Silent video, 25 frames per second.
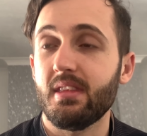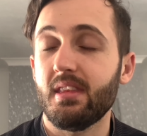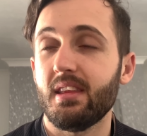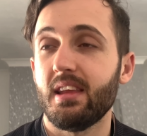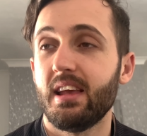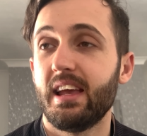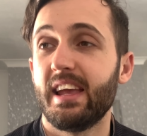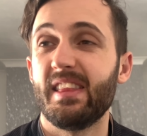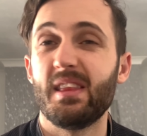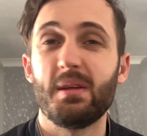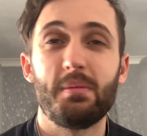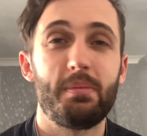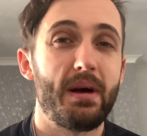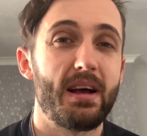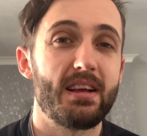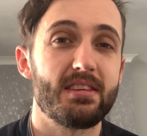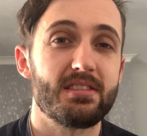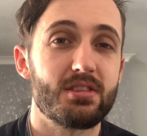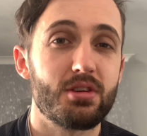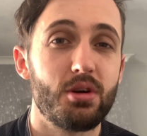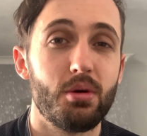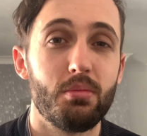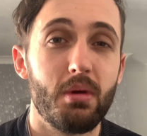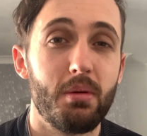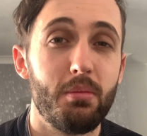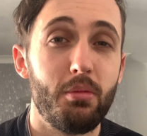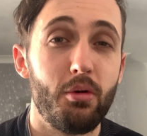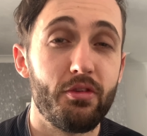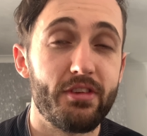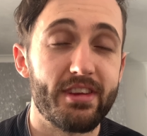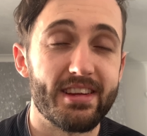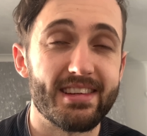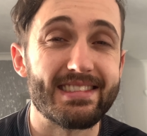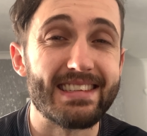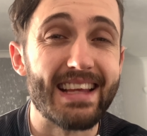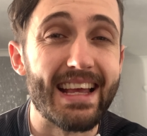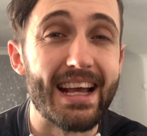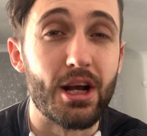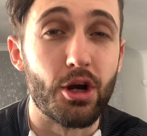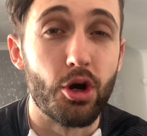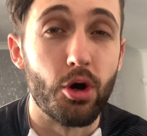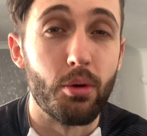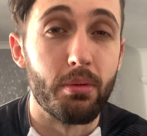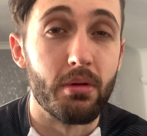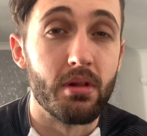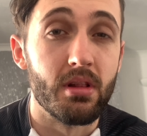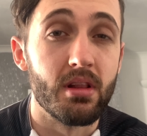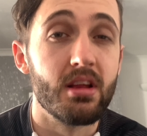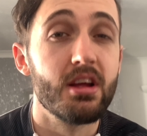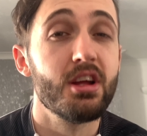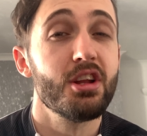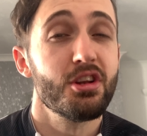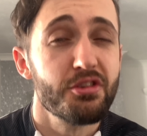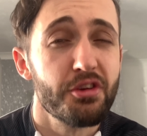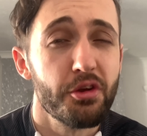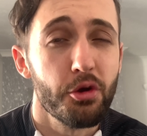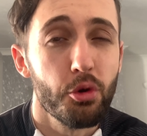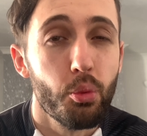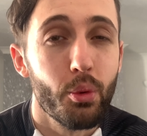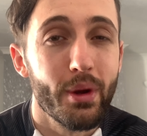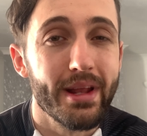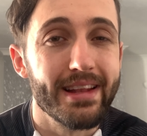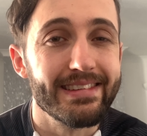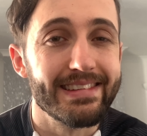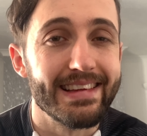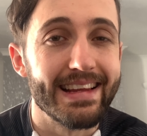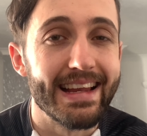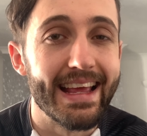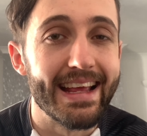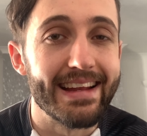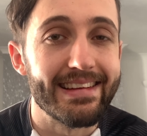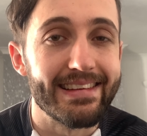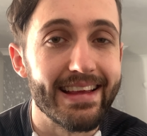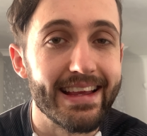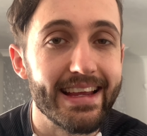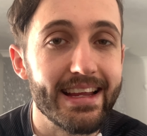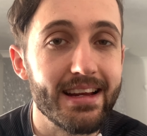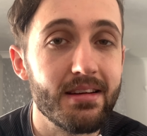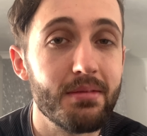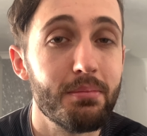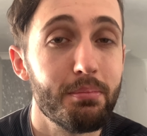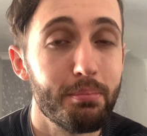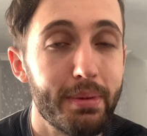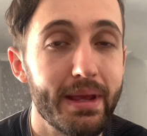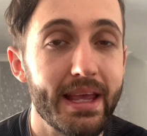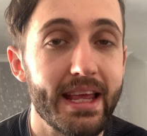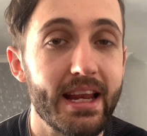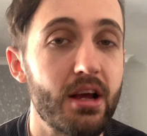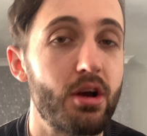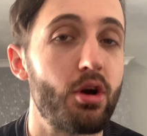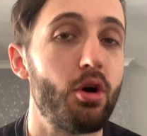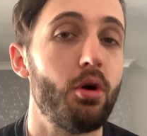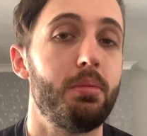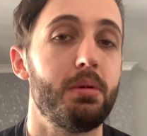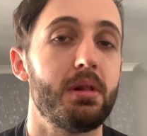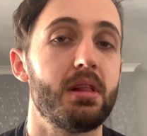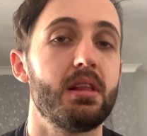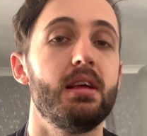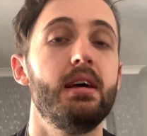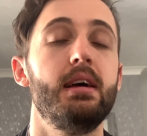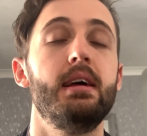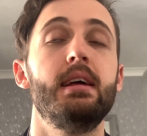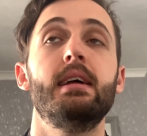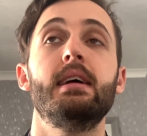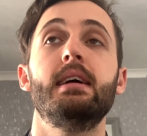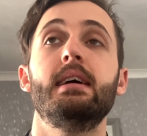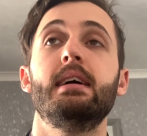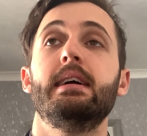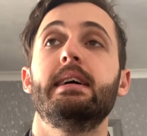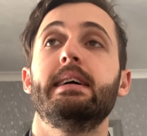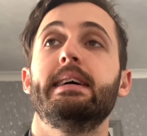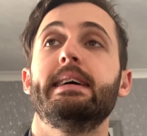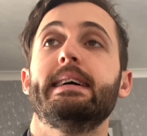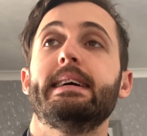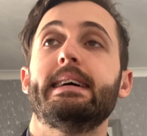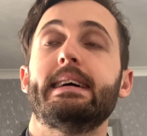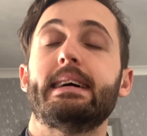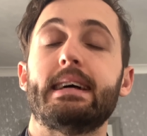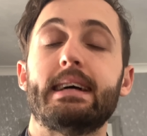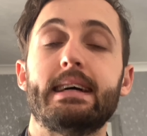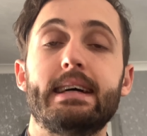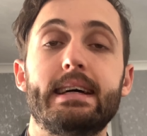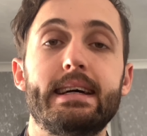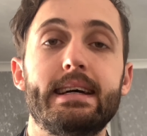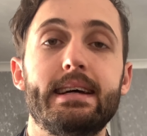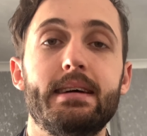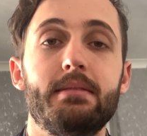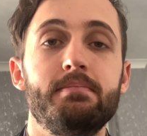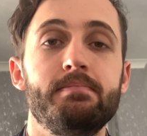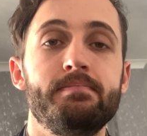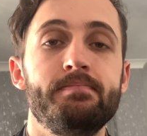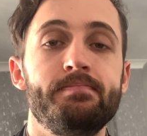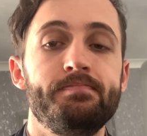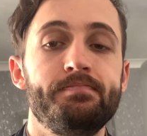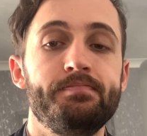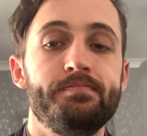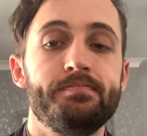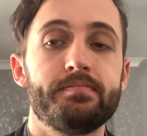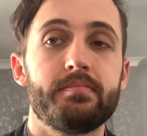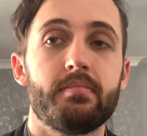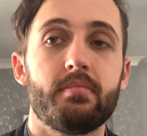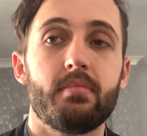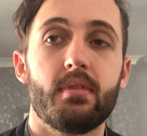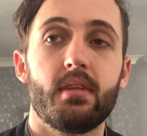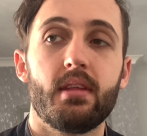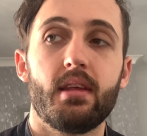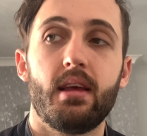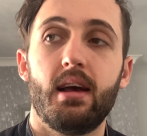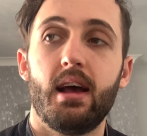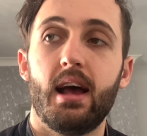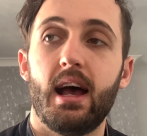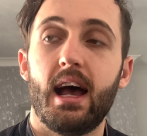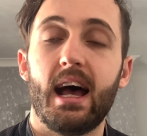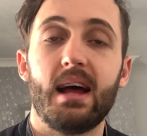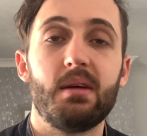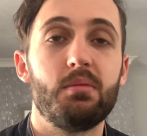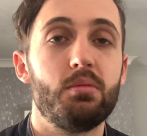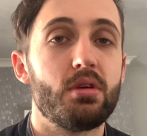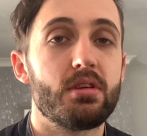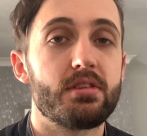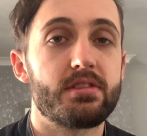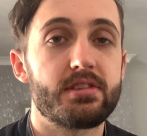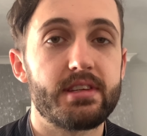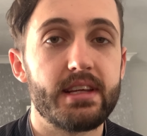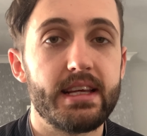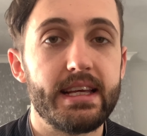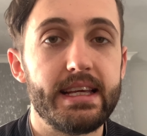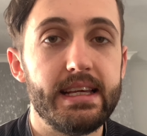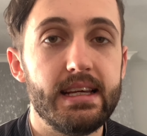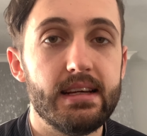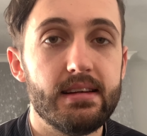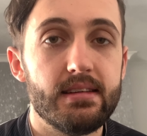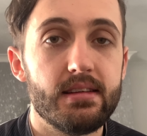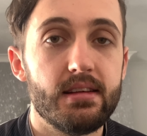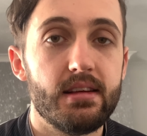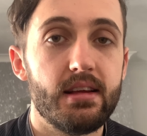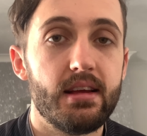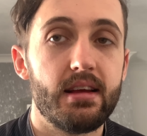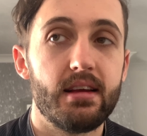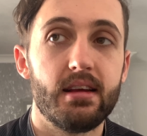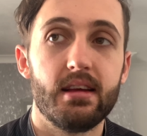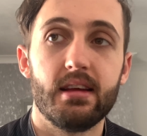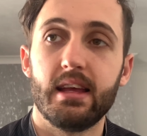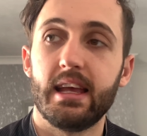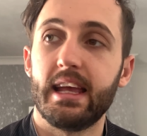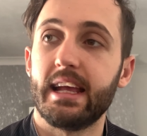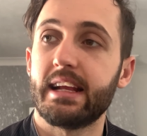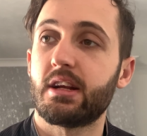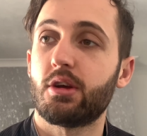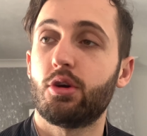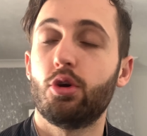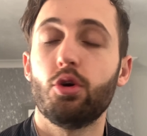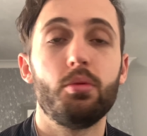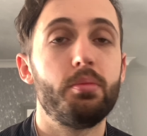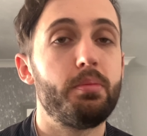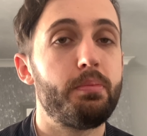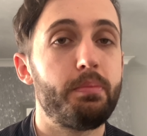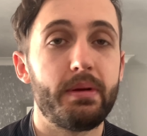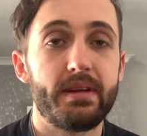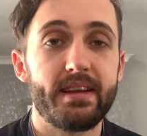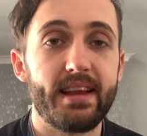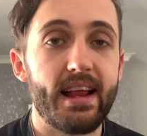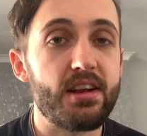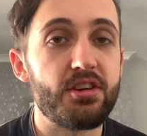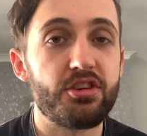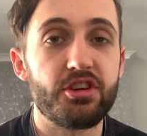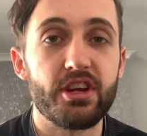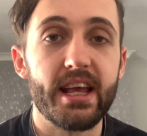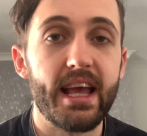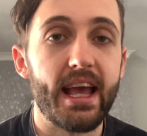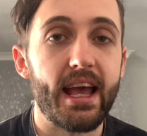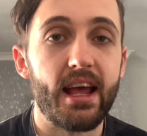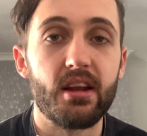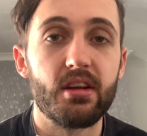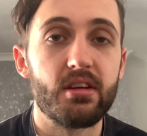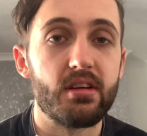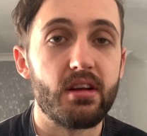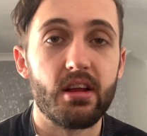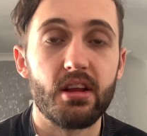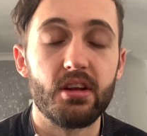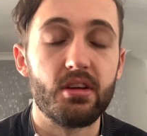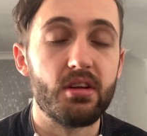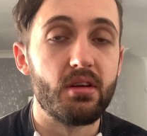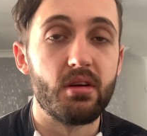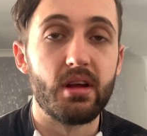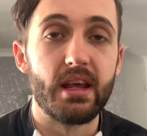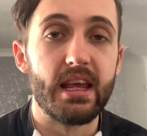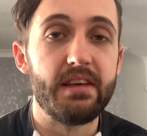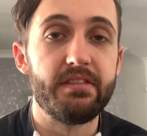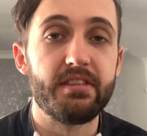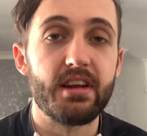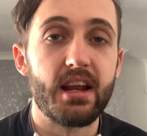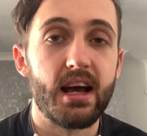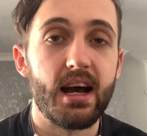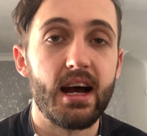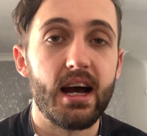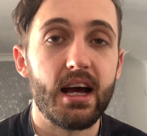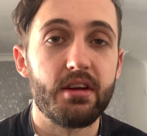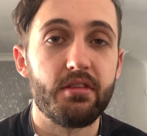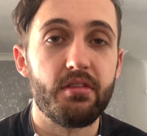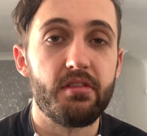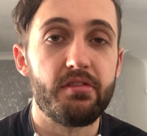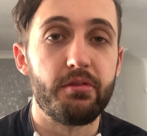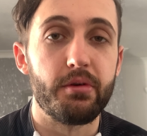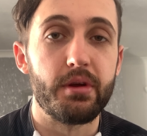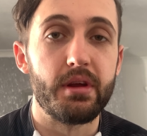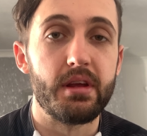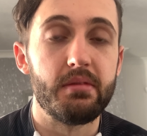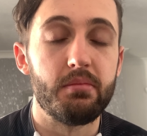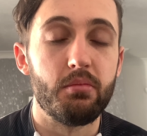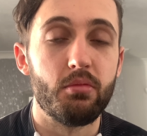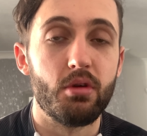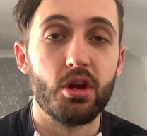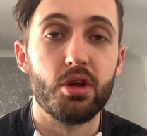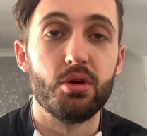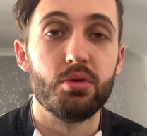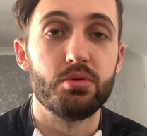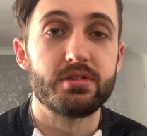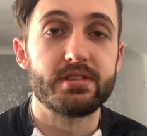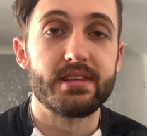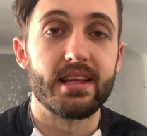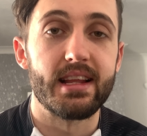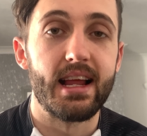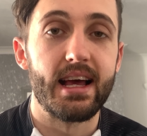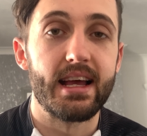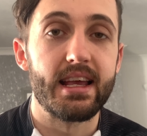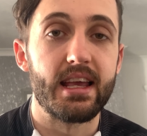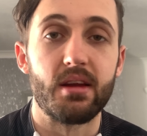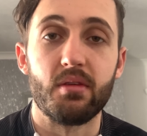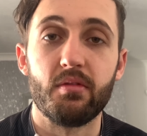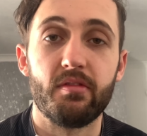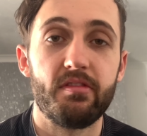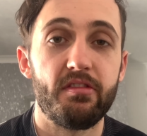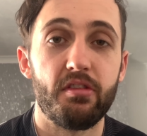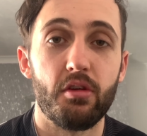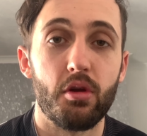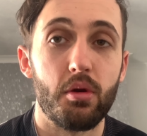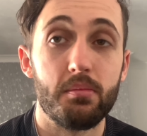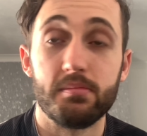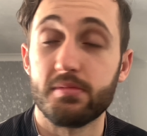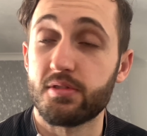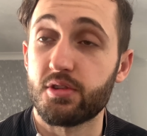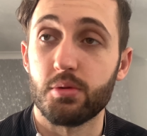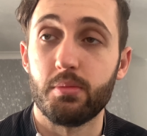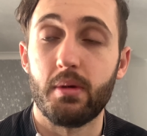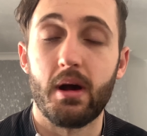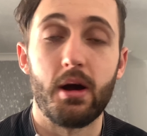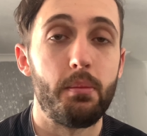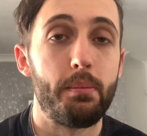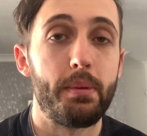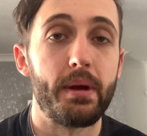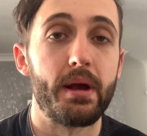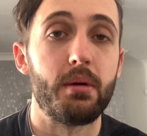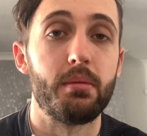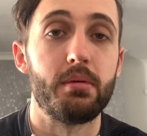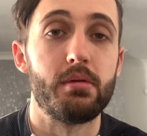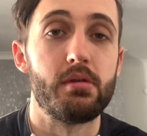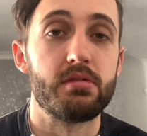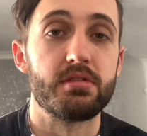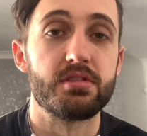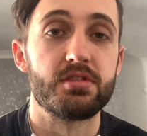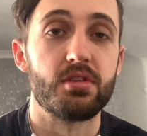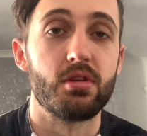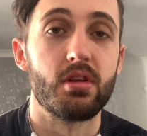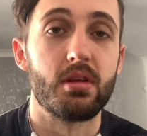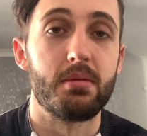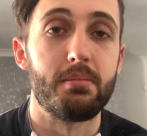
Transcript: in the past couple of months. I say a couple, 2 wins in 18 being a couple. And we'll see. It could potentially get an even harder if we lose tonight and Fulham somehow pick up a result at